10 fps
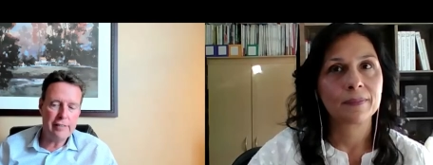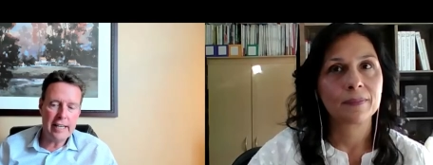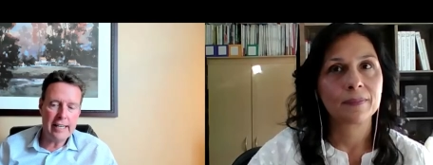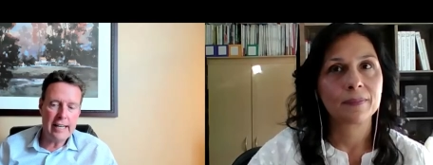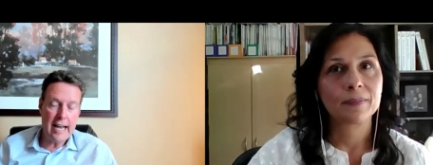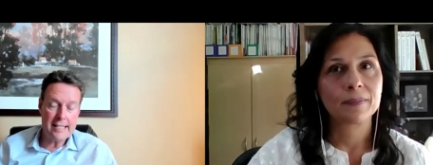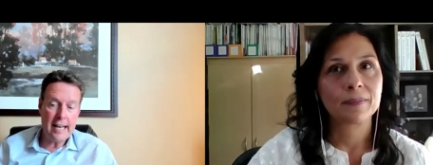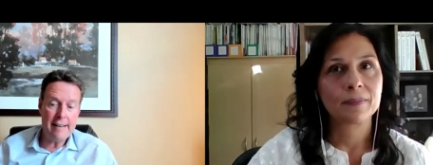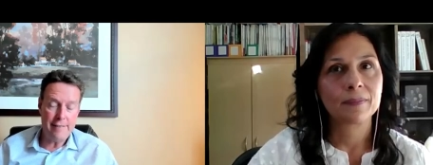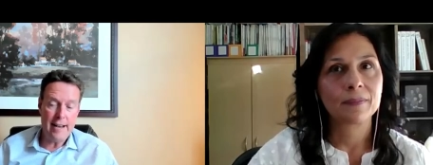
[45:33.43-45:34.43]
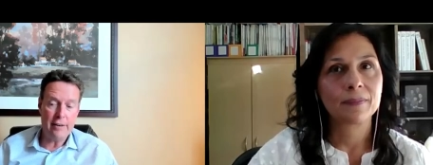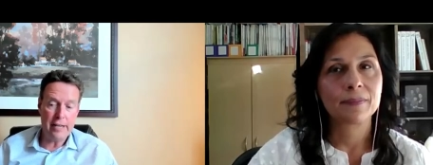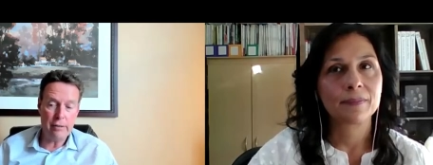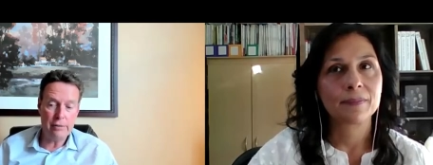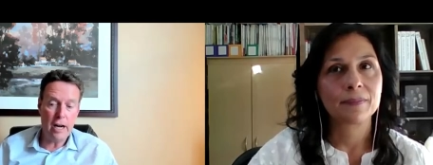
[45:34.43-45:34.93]
Speaker 1: it as i found
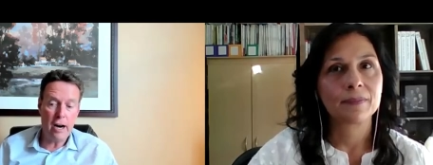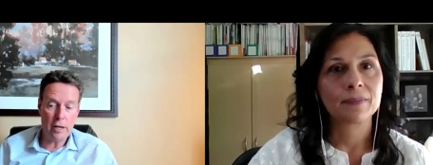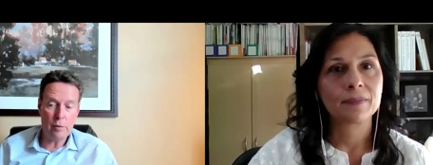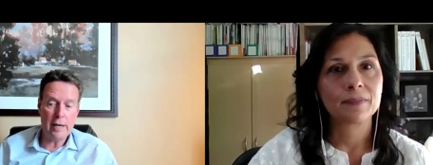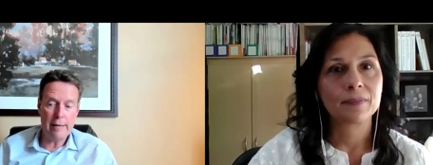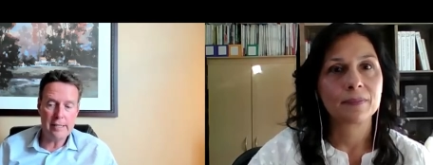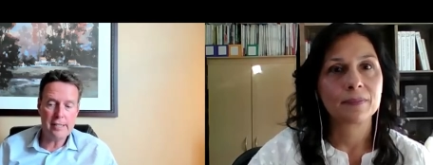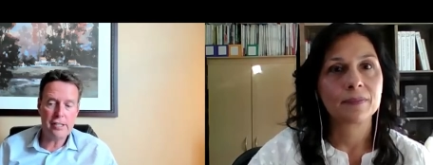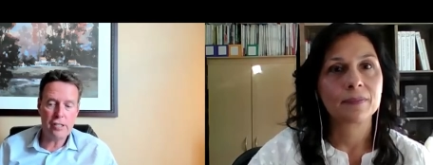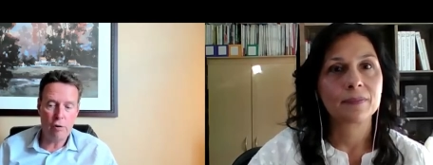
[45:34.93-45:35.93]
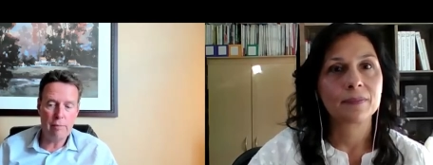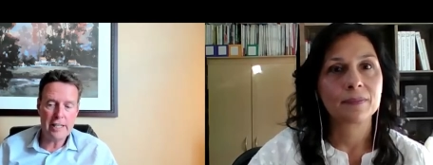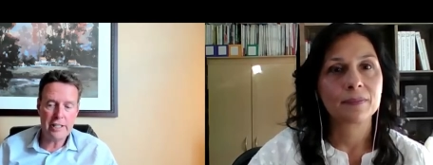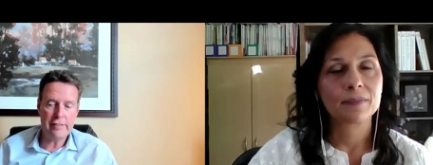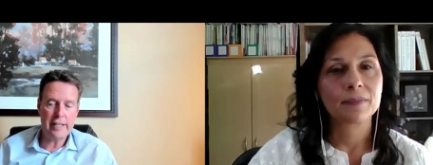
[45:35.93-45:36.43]
out the hard way but so
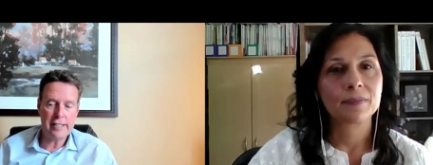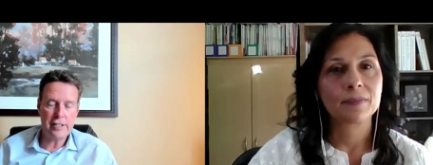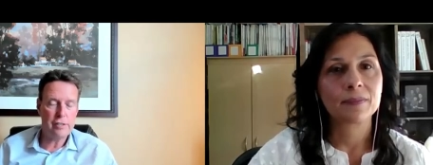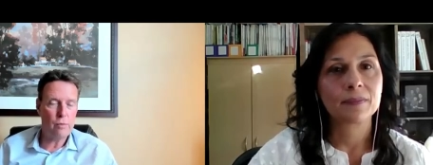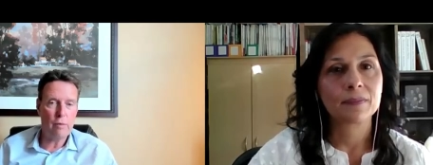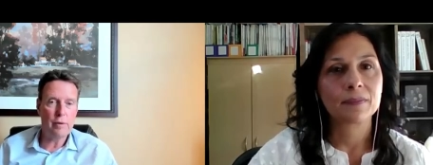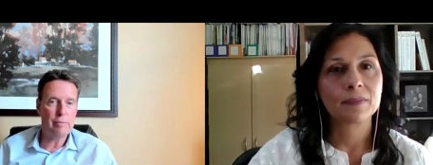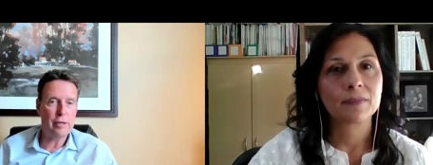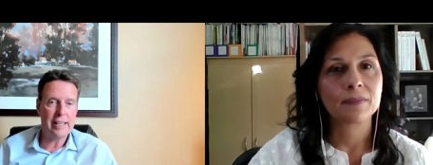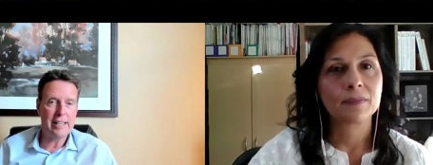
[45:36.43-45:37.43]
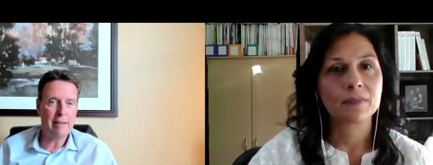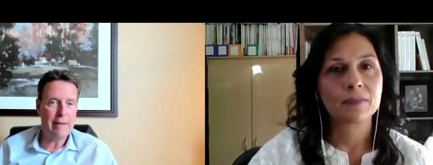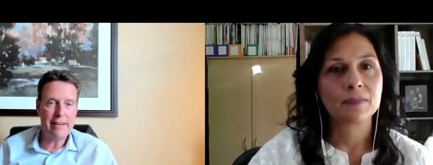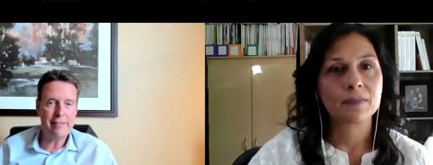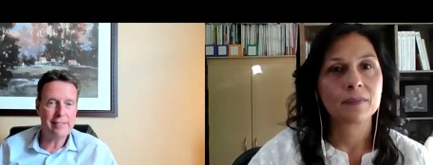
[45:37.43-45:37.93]
much of it is just what we're putting in our
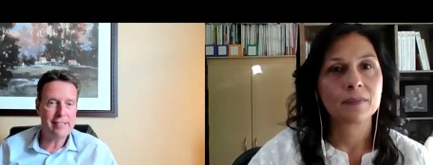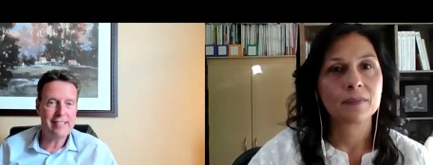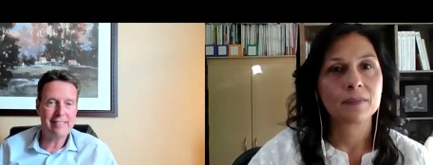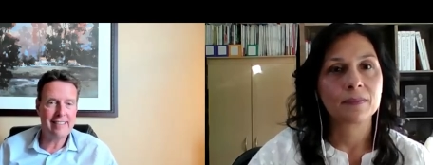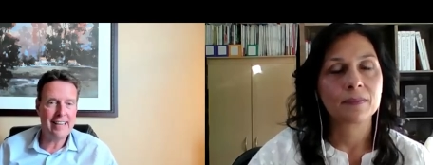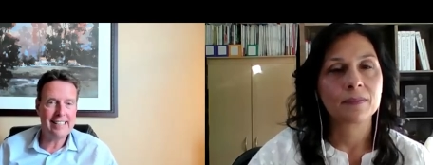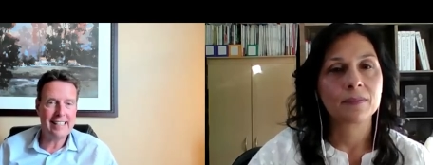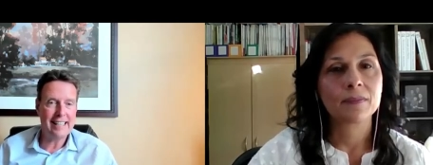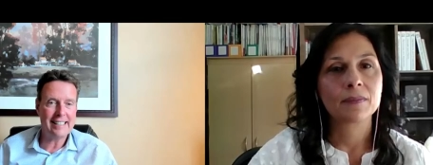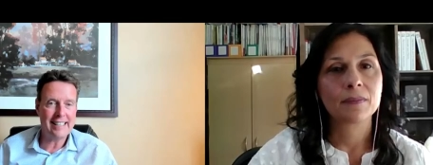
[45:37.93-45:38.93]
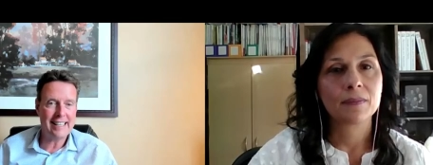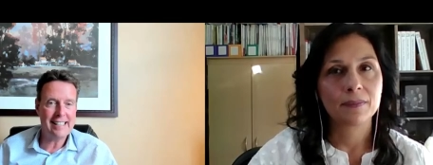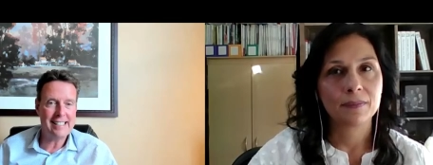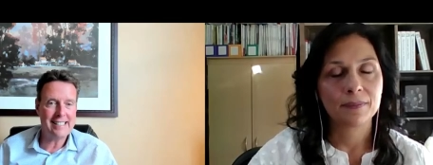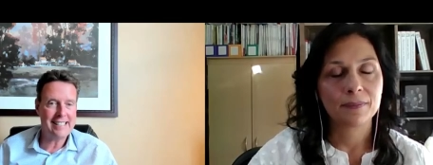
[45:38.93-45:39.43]
mouths right? Like
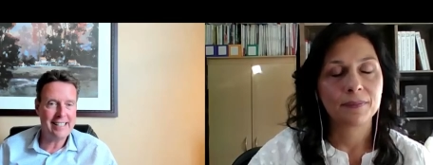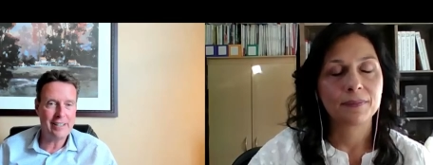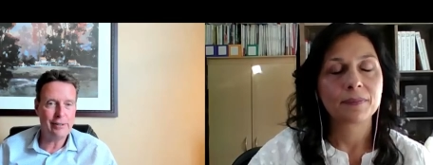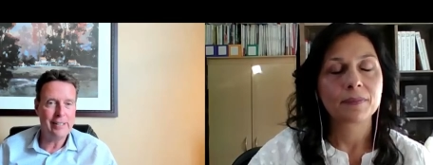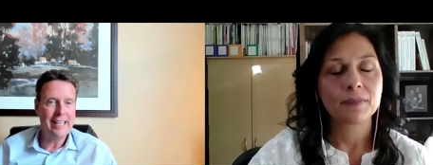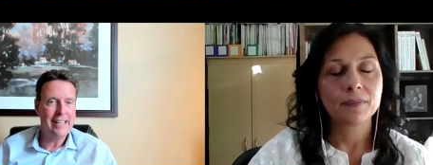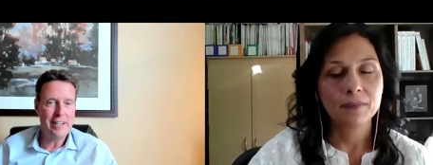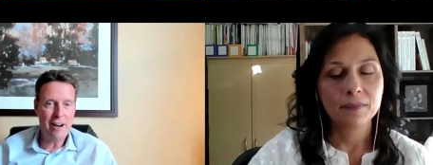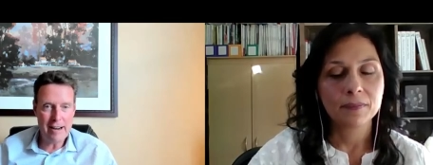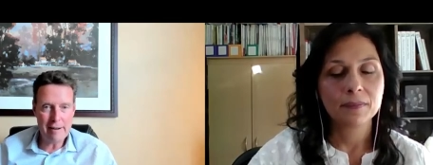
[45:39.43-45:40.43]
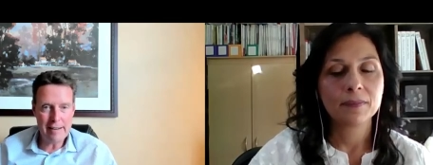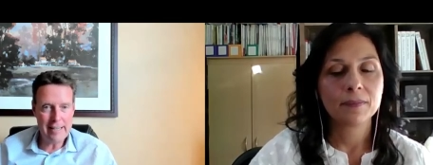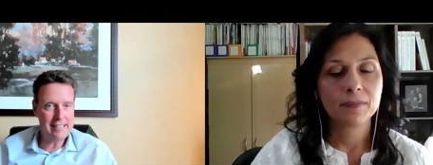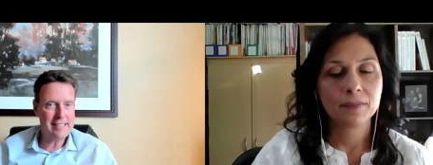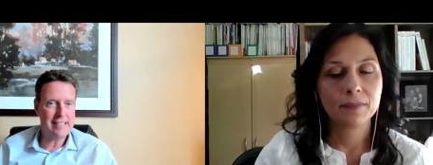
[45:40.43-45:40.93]
it's, you know, non,
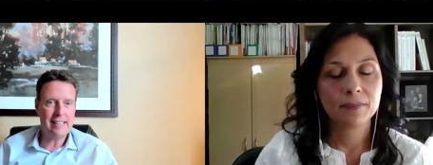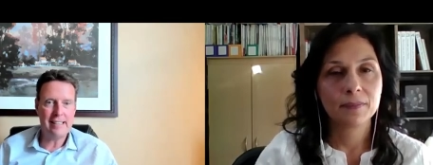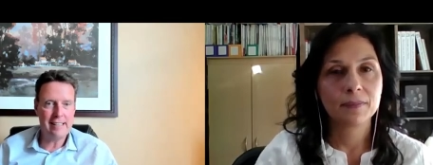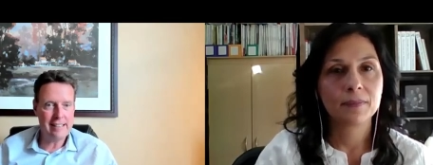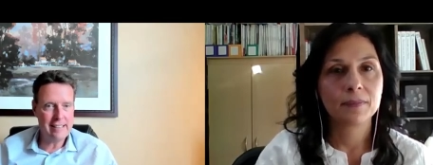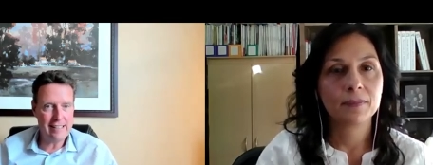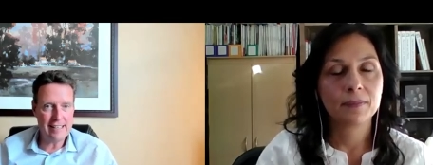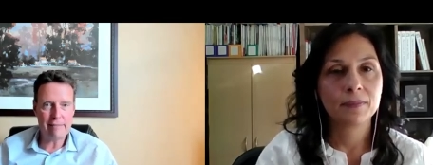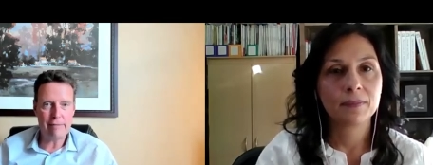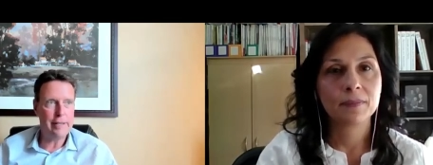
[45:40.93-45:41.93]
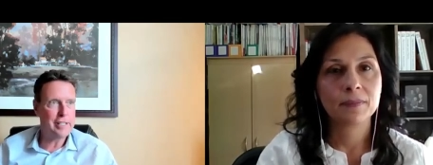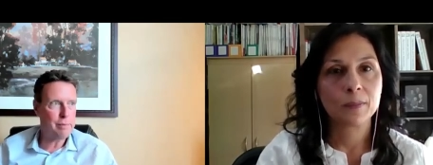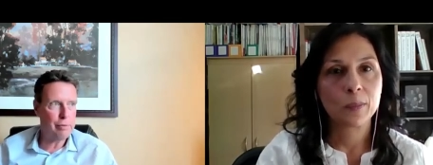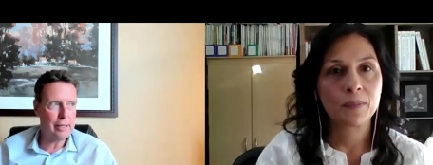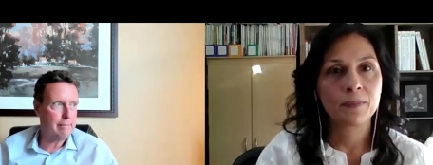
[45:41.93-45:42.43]
it's uh, like we
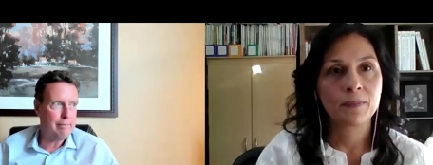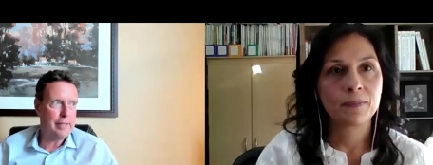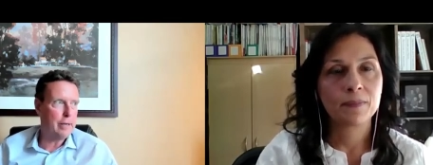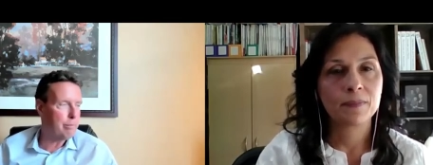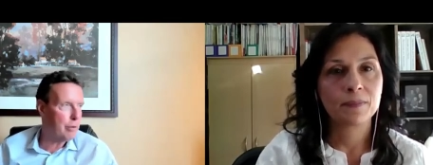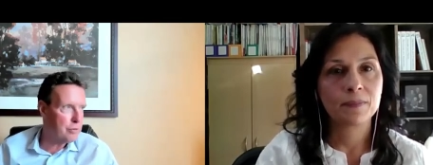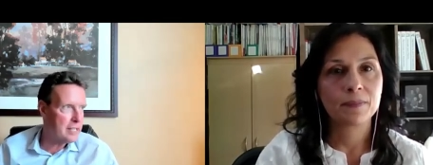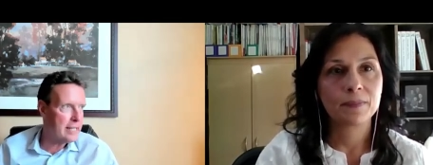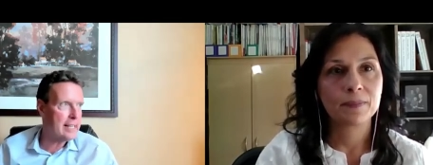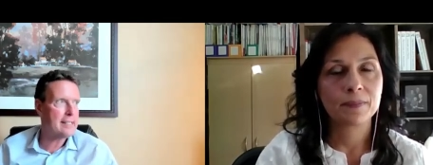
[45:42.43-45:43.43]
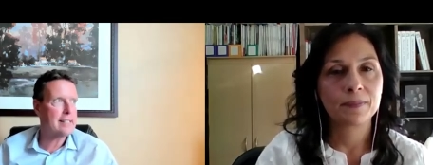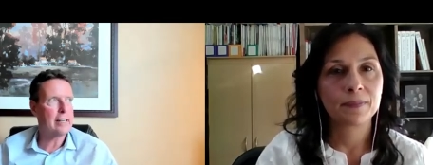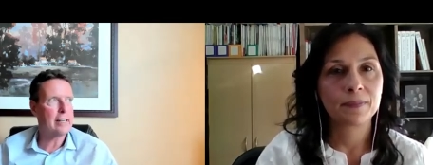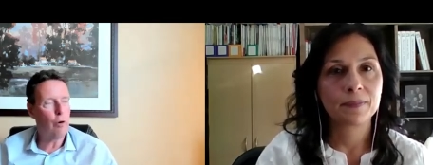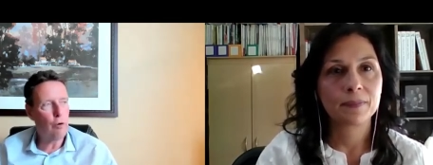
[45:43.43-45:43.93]
just put, you know, processed
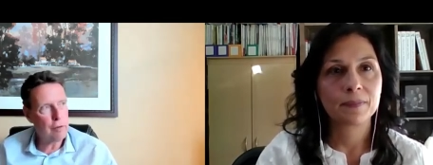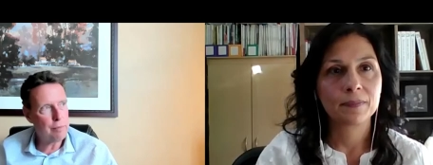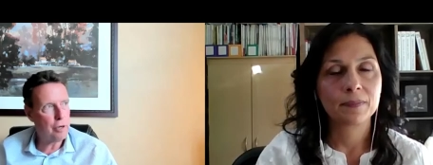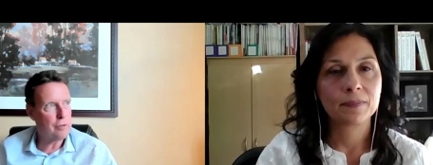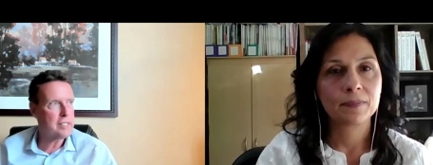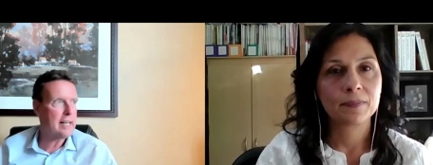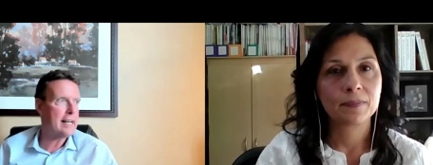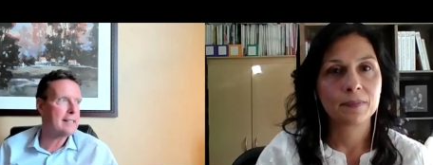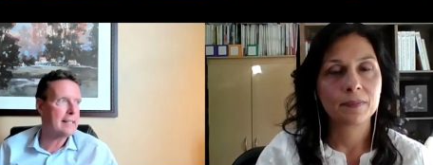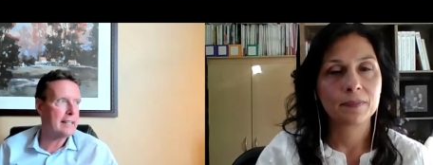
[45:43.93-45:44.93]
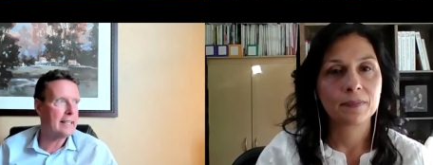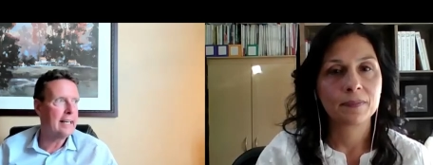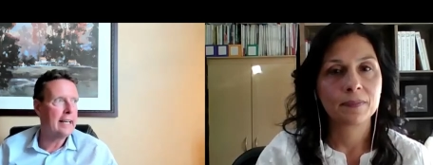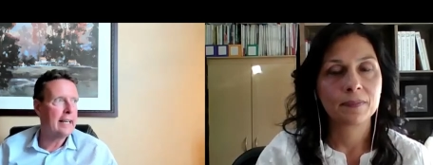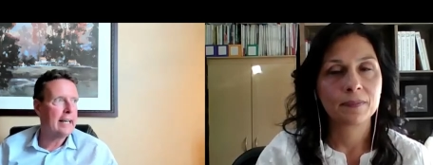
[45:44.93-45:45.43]
and over processed and,
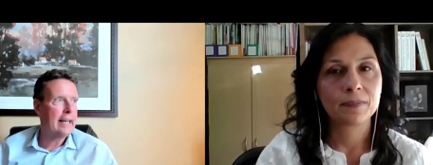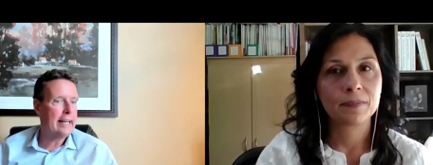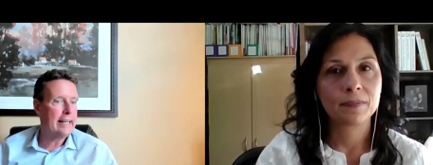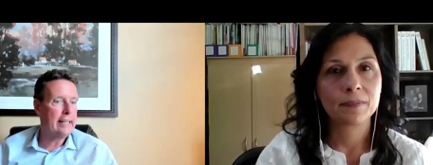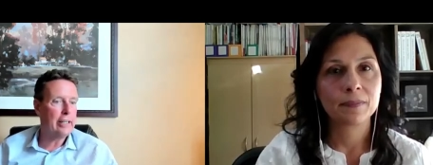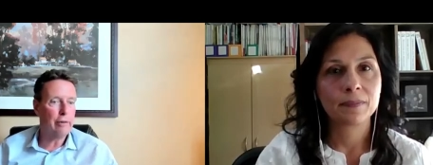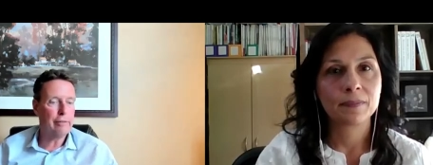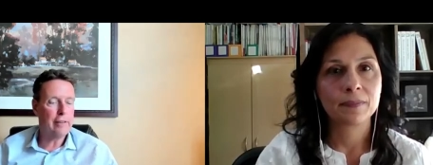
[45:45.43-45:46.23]
and you know